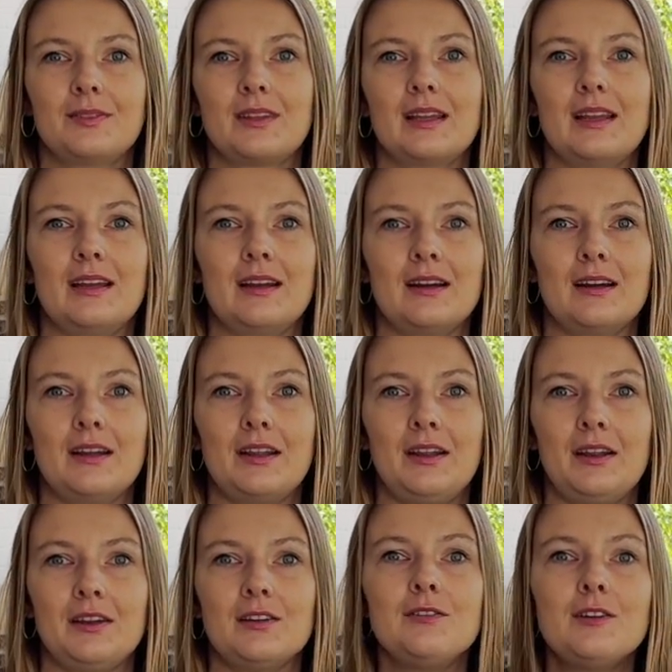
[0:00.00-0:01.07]

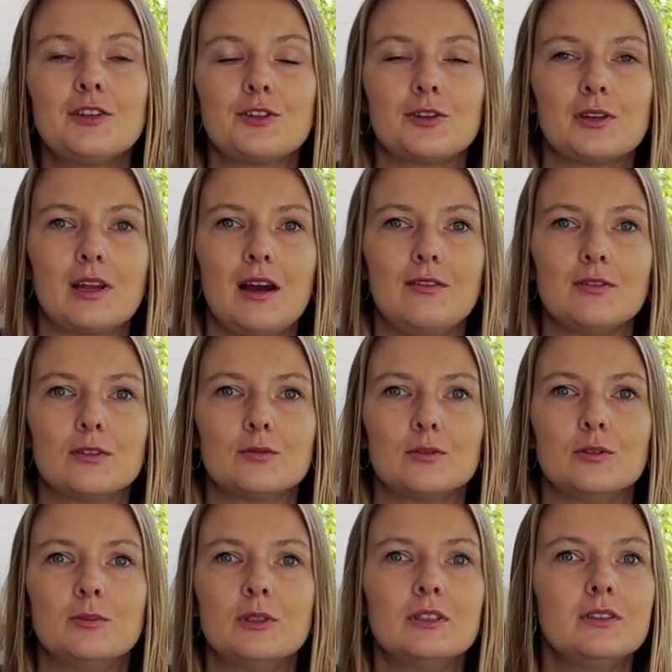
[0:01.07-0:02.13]
and when you love a
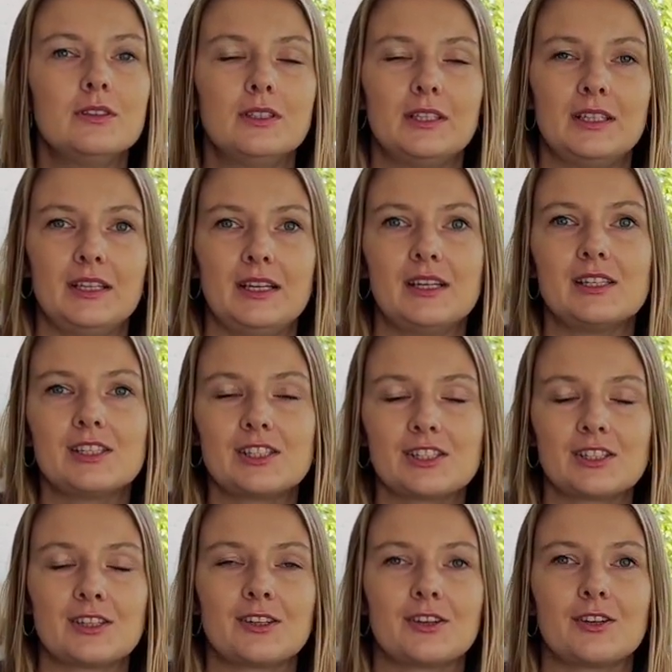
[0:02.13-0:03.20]
woman, yes,
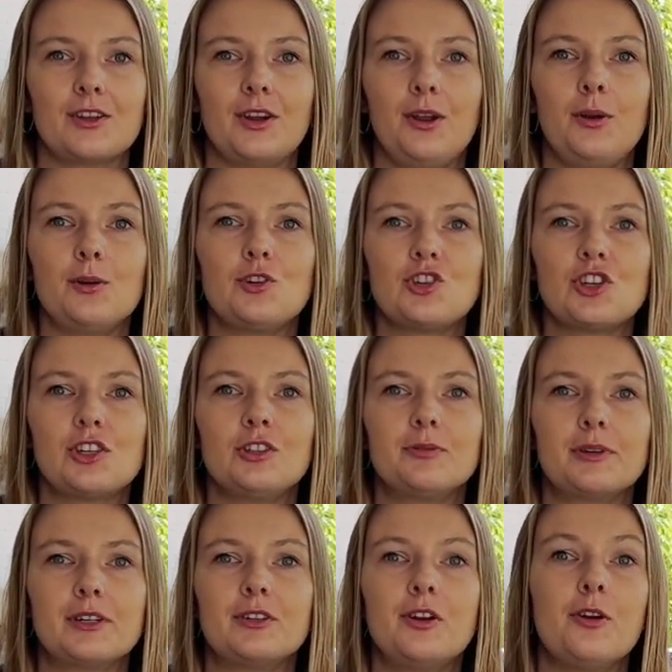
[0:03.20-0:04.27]
her
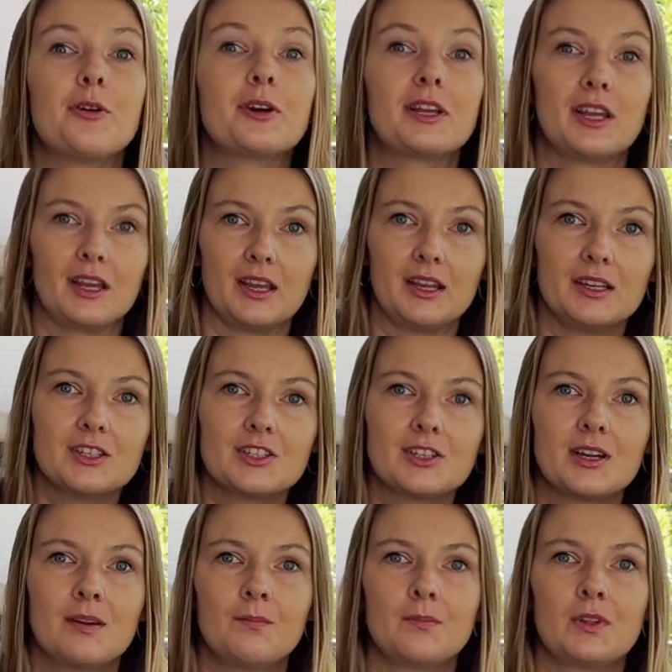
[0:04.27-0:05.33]
children, her kid,
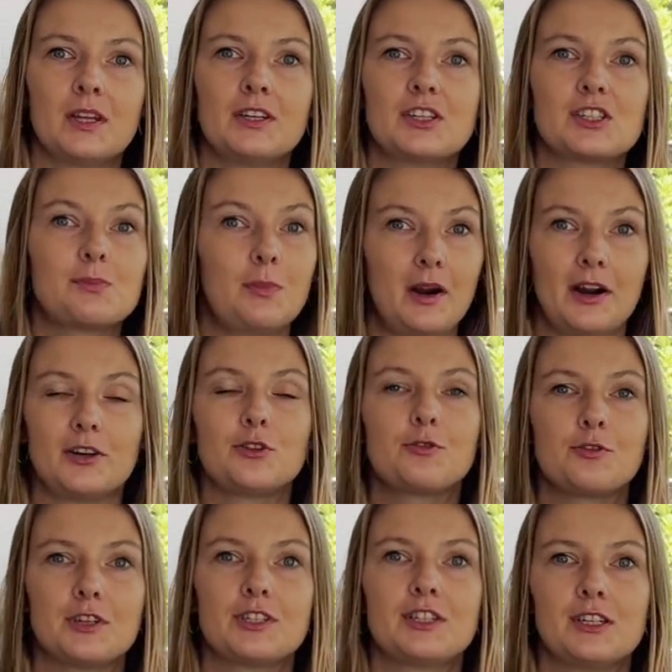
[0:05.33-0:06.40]
it is part
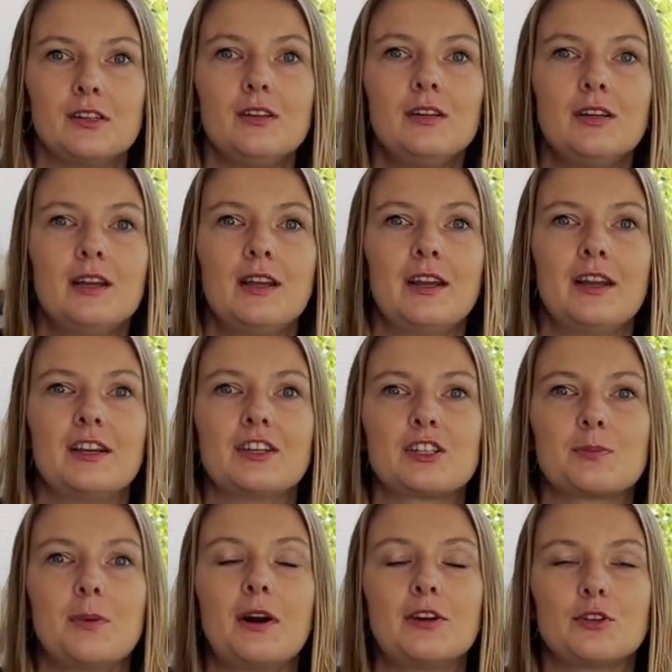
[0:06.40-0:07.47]
of the deal. It
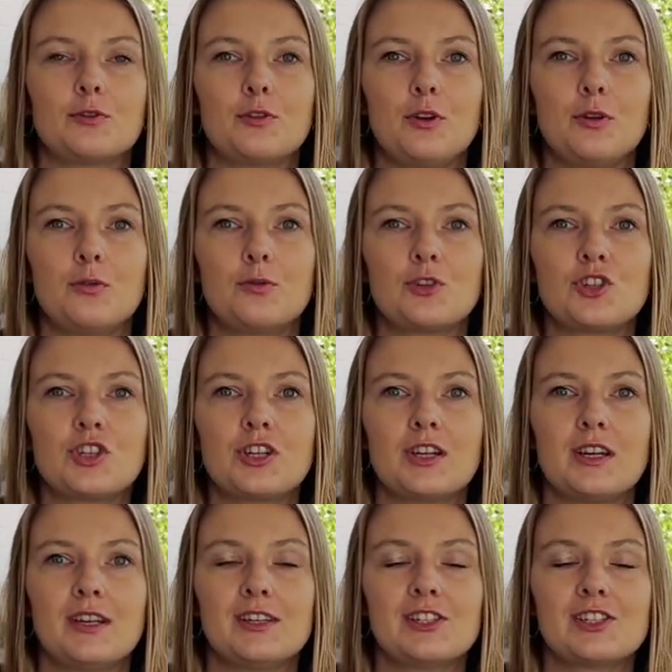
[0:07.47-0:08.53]
is part of who she
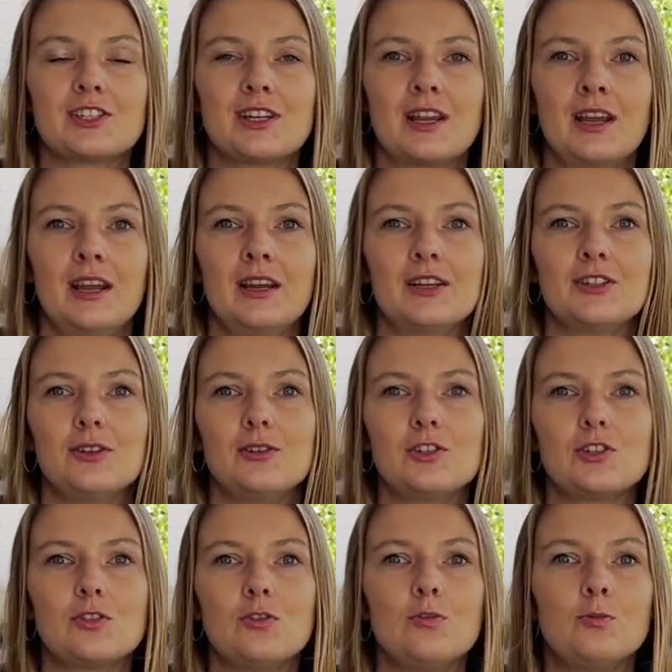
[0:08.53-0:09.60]
is. And
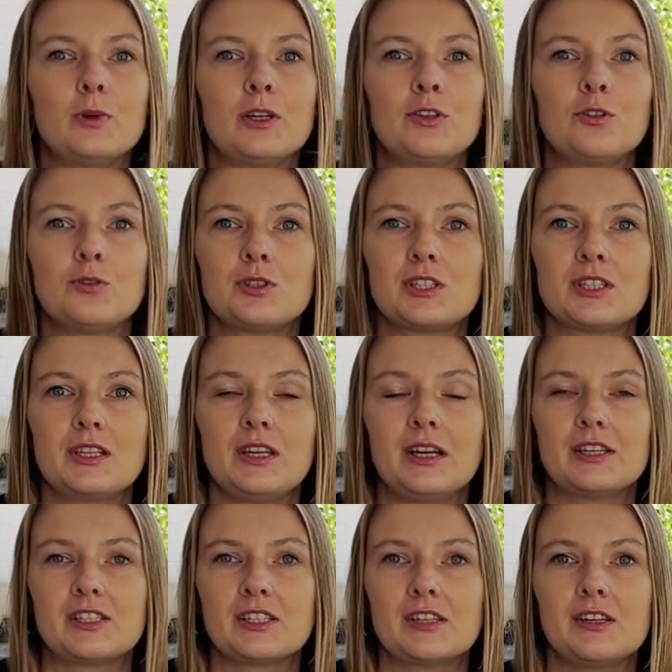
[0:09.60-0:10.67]
also, when you see
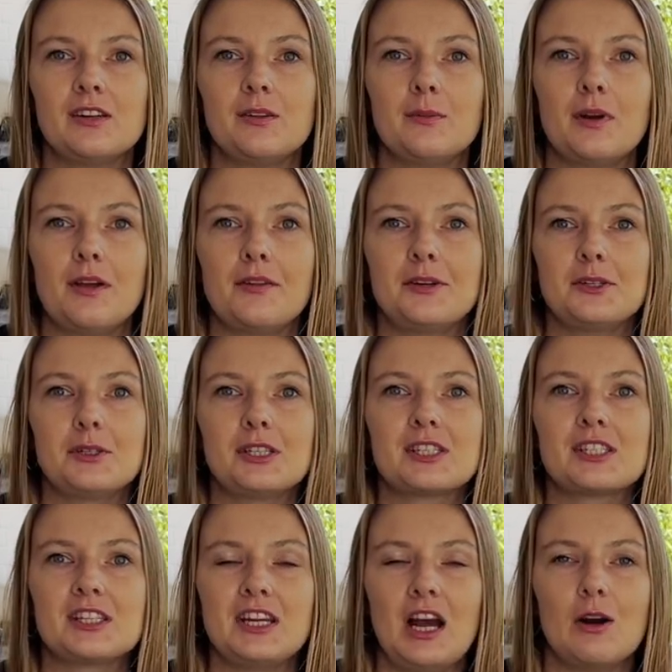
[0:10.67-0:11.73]
a single mother, you can
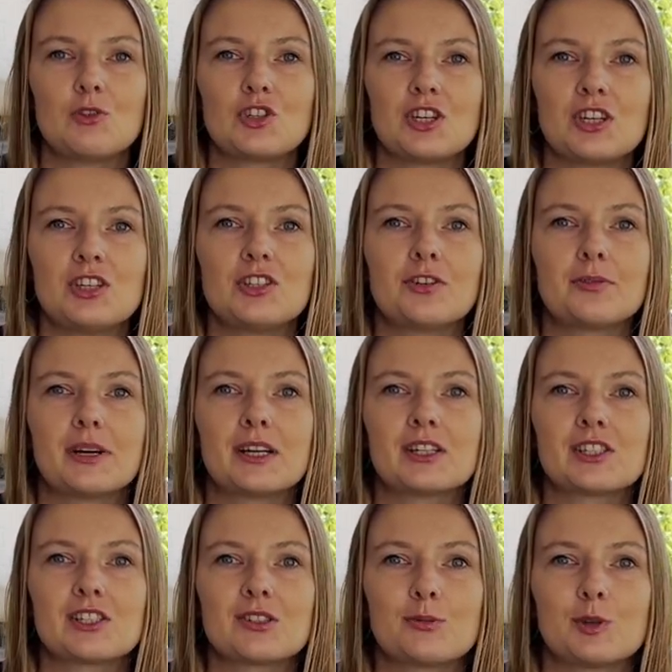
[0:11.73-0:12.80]
see how she
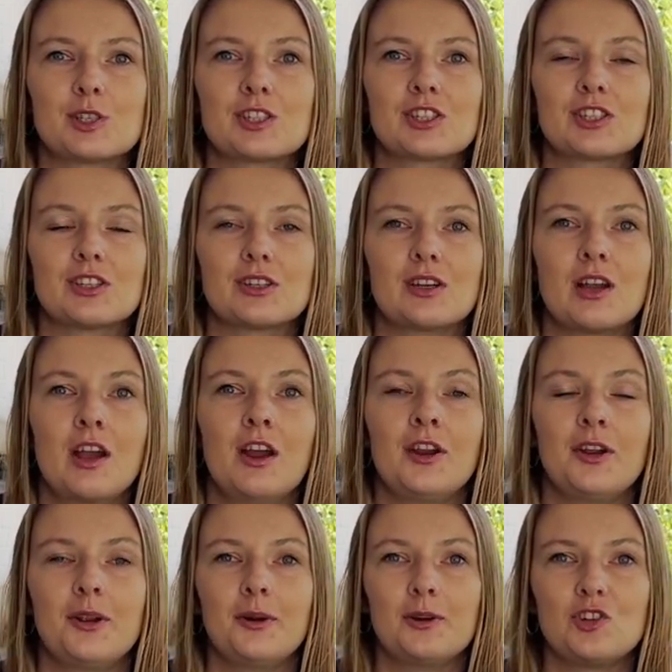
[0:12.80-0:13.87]
interacts with uh,
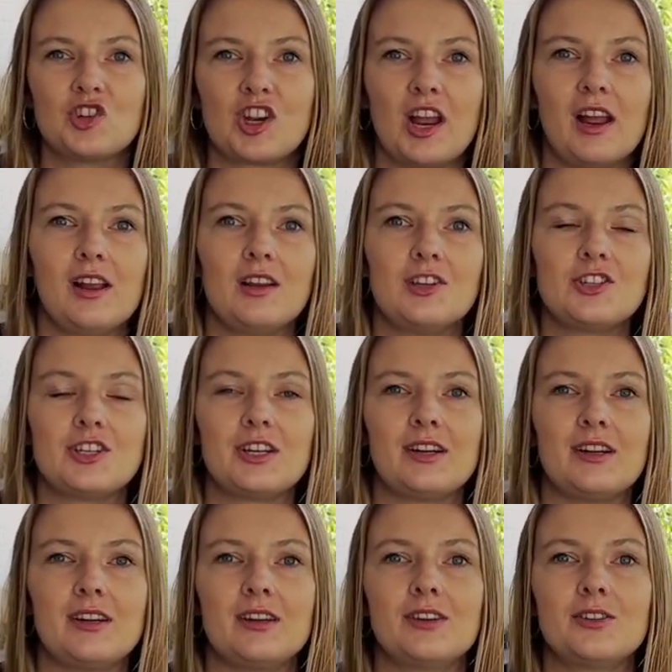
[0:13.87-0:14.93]
her child,
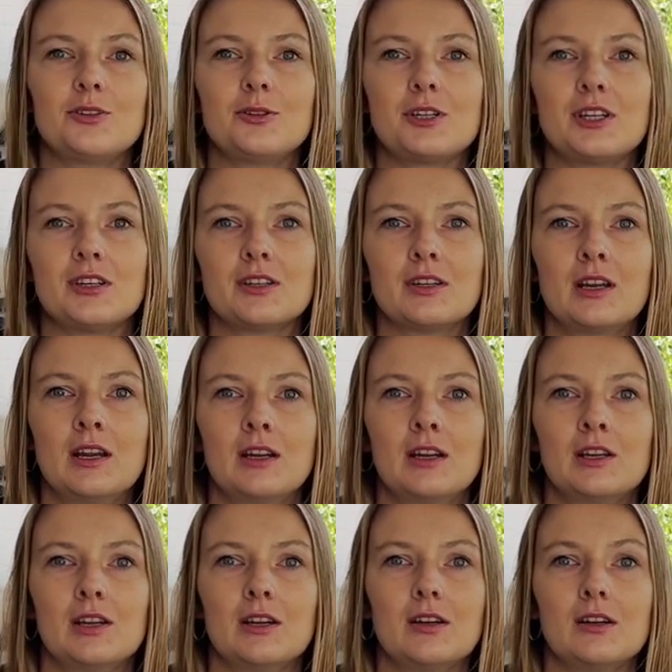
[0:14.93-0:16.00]
and you can
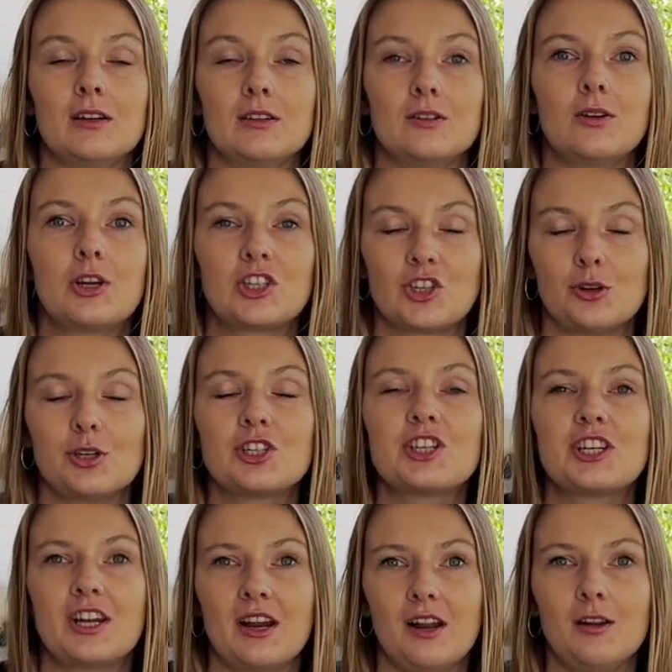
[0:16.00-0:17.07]
uh, actually
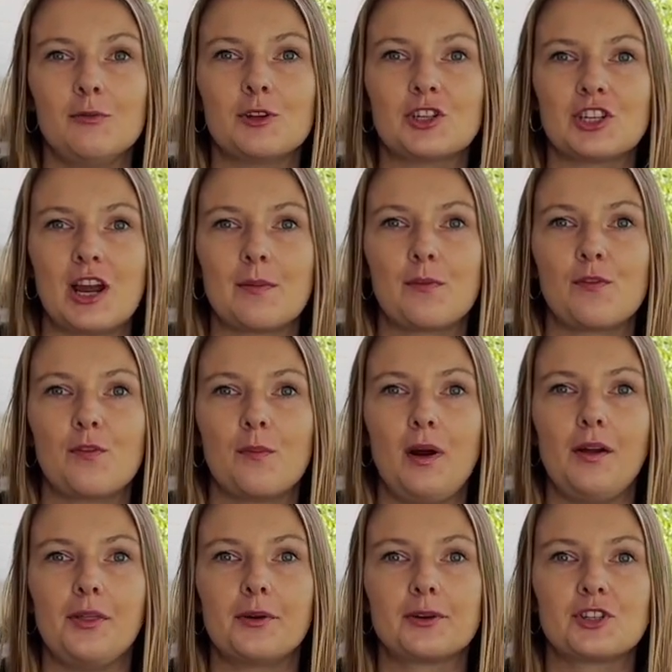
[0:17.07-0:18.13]
tell what type of a
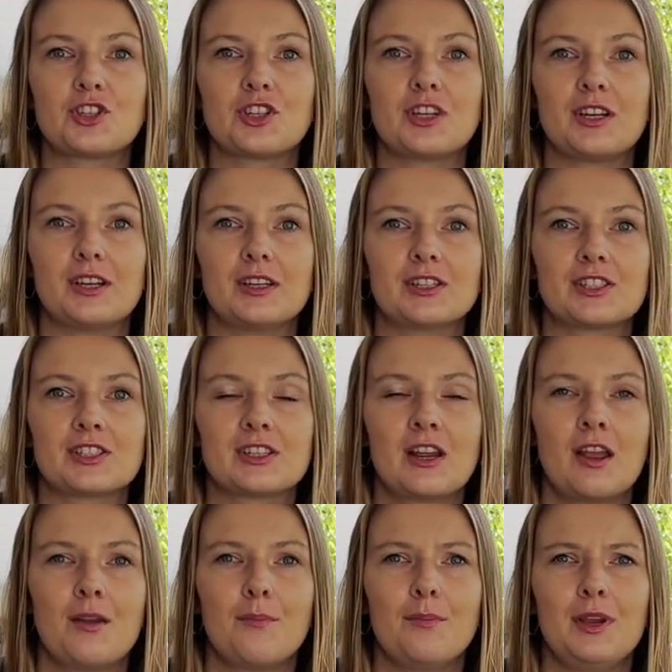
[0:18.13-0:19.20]
mother she is.
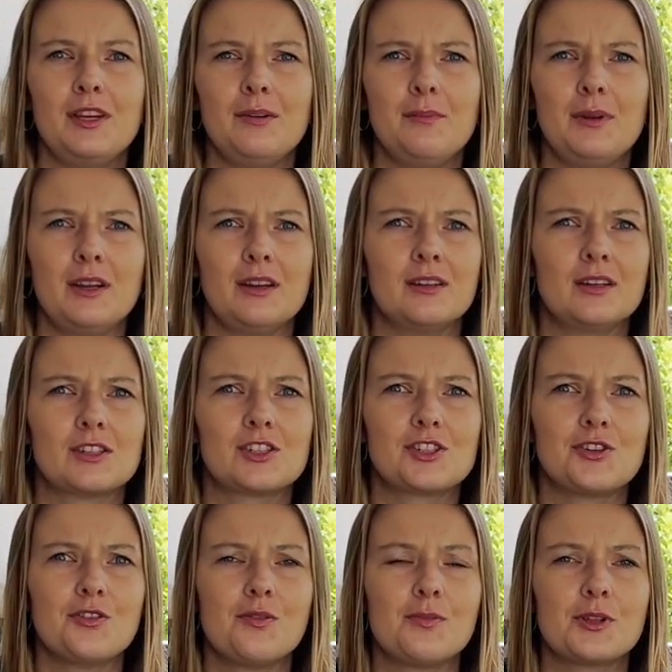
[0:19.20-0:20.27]
Many men
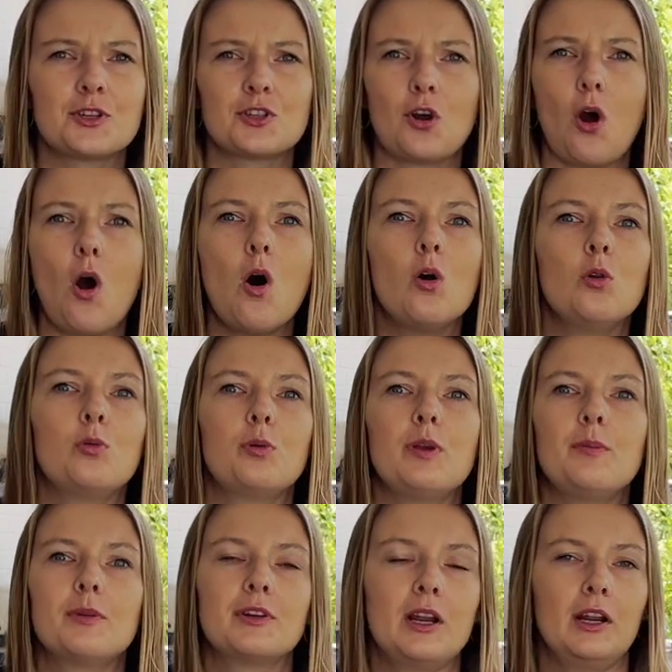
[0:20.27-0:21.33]
assume that all
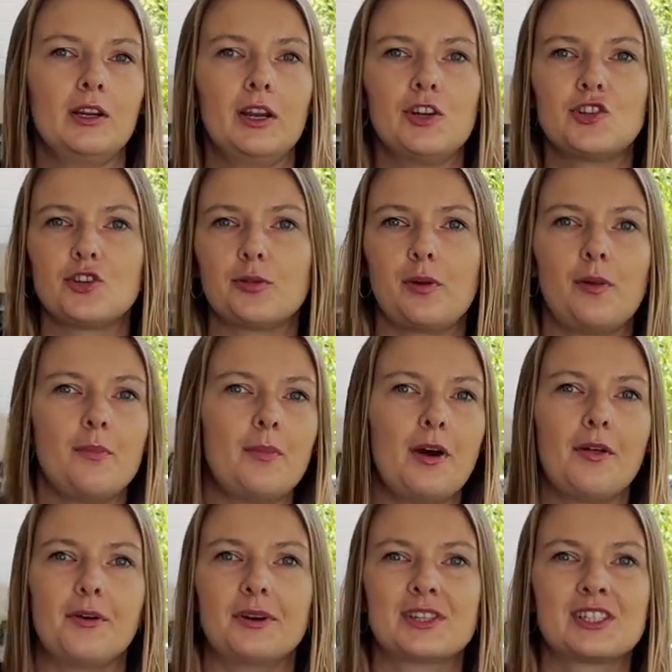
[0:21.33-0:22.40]
women are natural
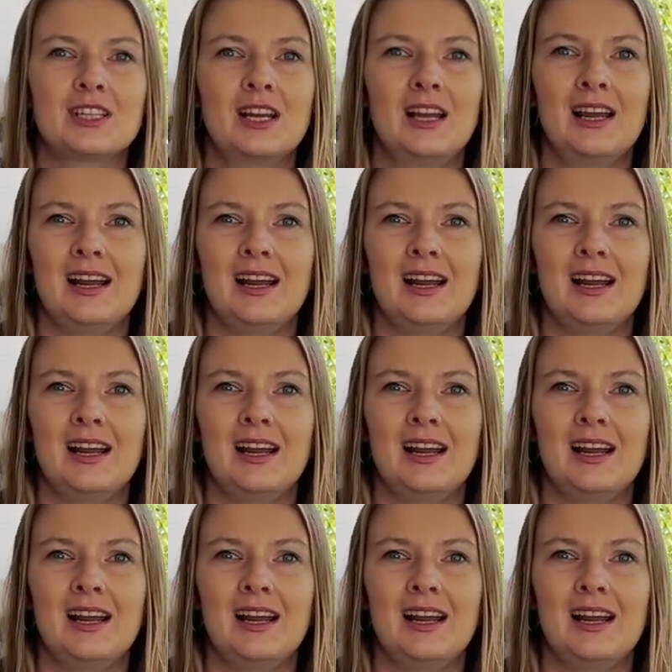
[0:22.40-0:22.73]
mothers.